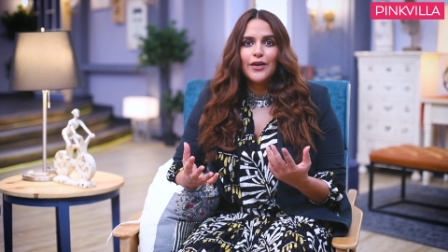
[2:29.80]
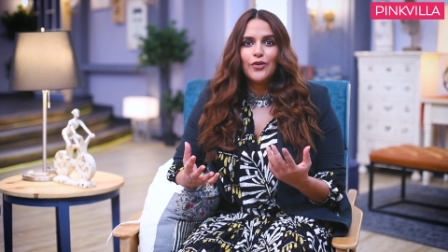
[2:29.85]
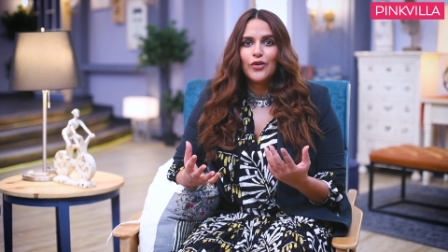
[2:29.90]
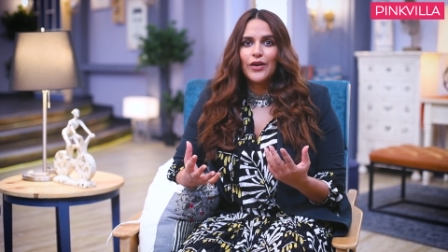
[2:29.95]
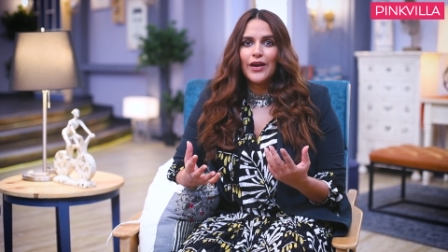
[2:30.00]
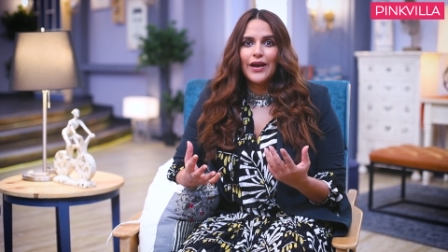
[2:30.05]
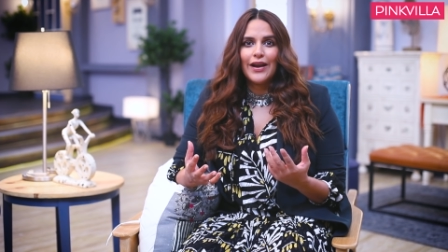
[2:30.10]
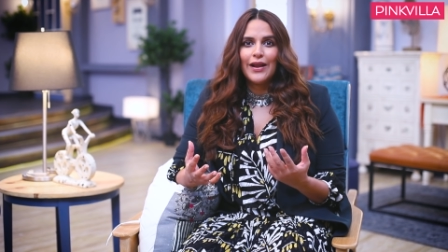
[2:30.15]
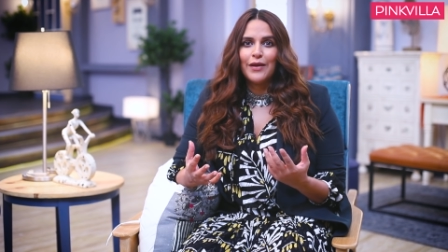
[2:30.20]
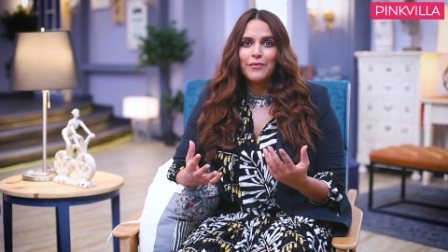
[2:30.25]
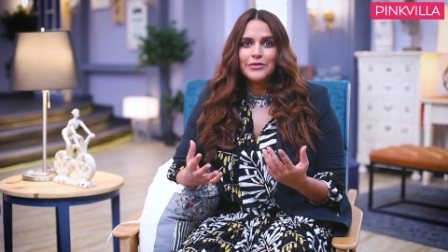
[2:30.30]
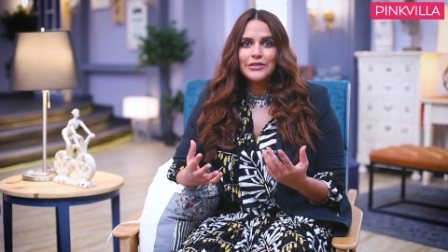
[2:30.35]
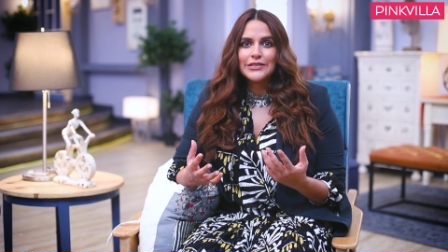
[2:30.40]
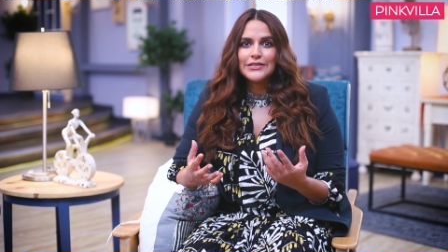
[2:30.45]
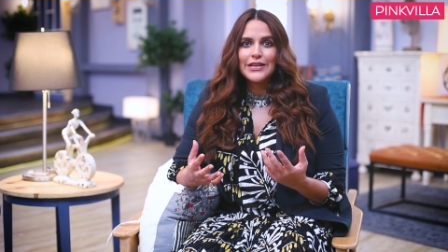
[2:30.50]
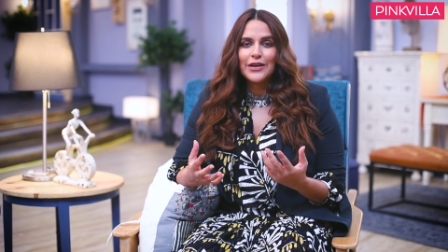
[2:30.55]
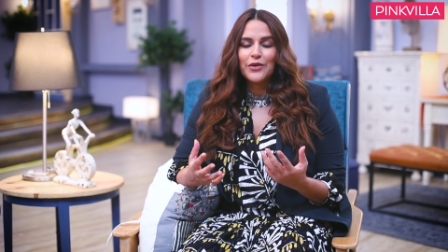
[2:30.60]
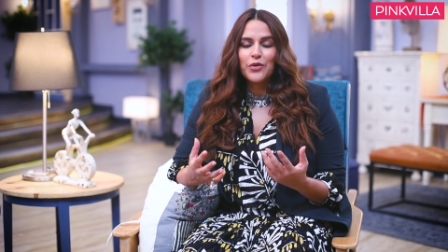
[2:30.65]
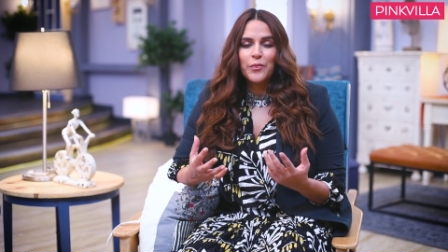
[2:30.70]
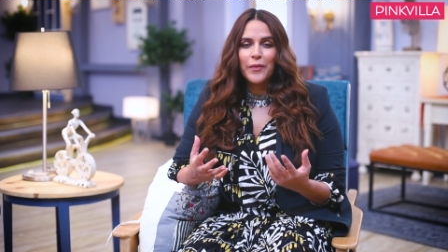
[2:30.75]
I look at, I'm
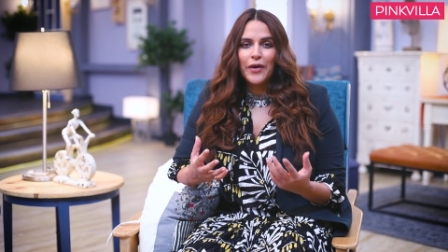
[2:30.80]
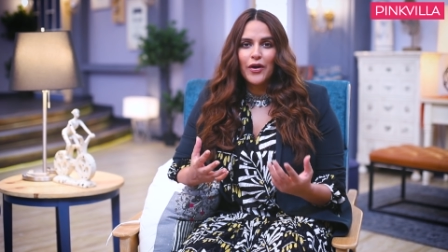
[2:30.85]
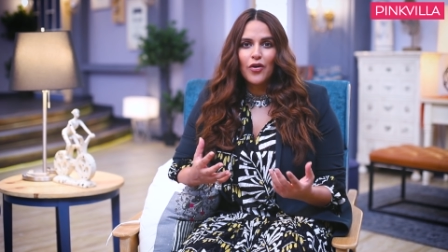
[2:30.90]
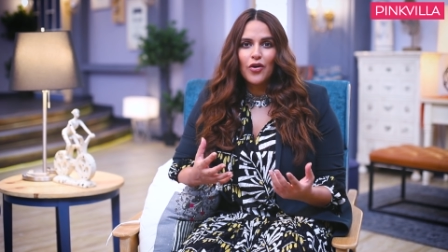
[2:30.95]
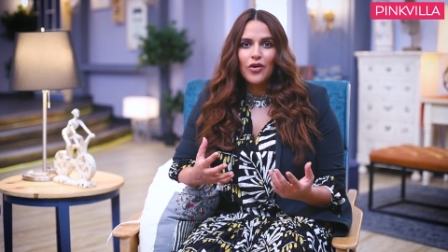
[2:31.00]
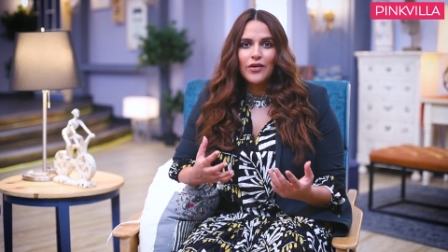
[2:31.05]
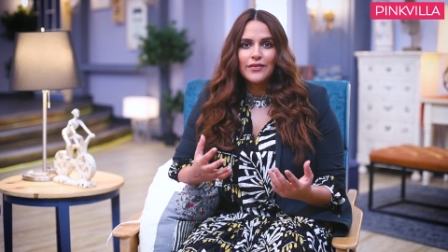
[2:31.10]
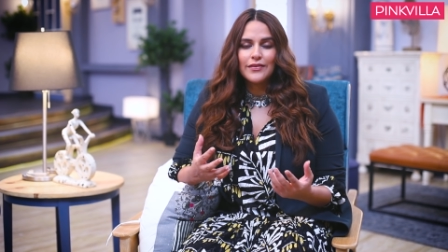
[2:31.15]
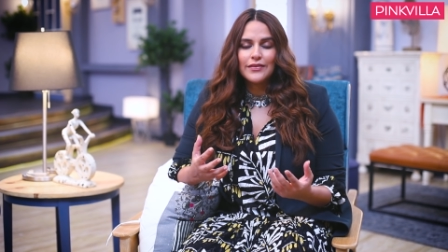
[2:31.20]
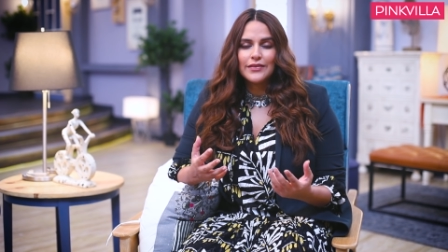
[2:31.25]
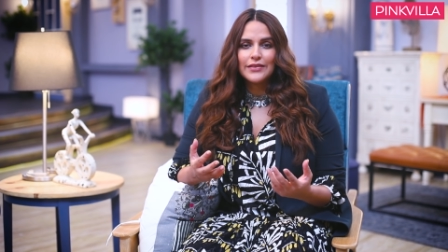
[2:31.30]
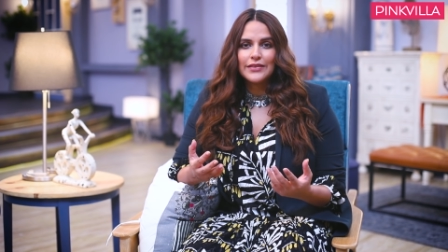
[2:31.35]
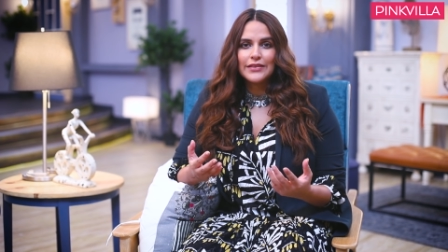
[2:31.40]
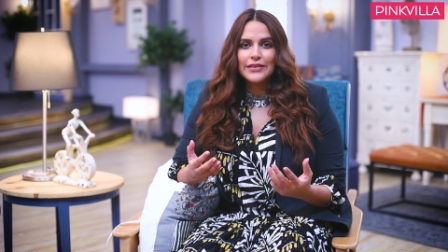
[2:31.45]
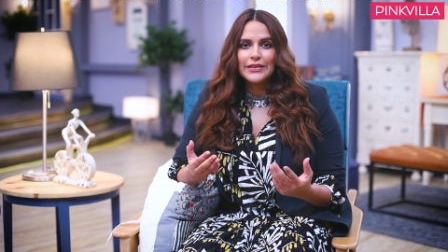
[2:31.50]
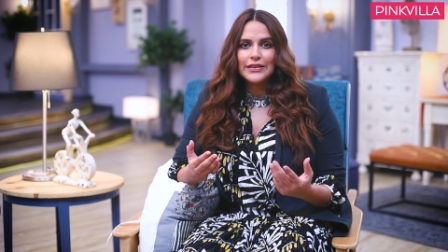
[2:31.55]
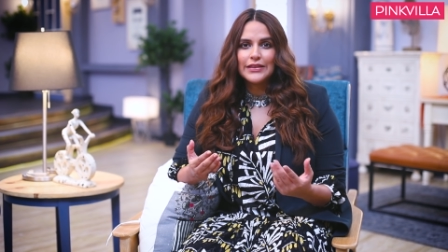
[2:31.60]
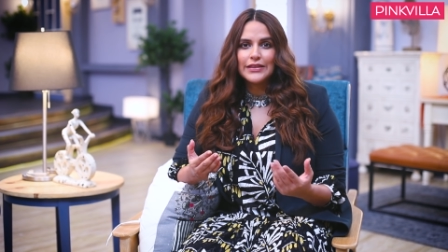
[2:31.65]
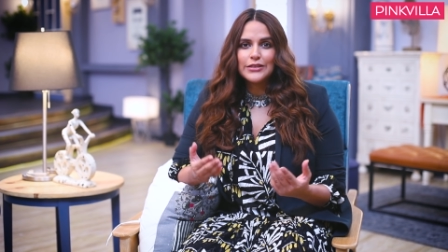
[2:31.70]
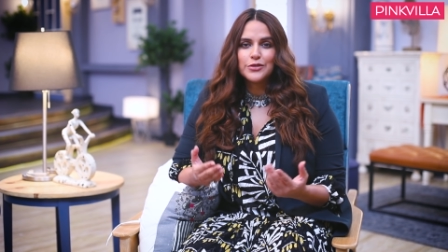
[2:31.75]
just oh my God,
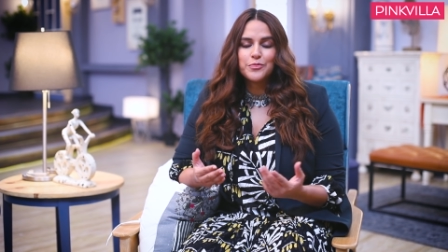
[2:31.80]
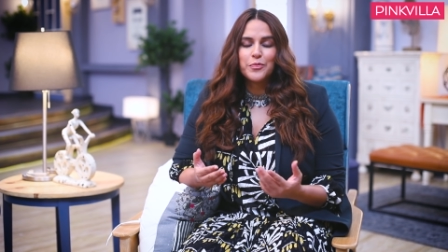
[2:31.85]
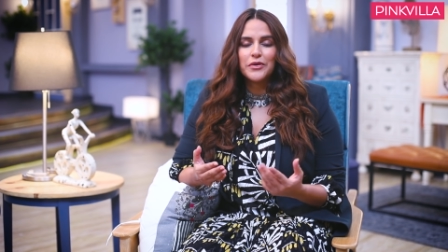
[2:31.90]
this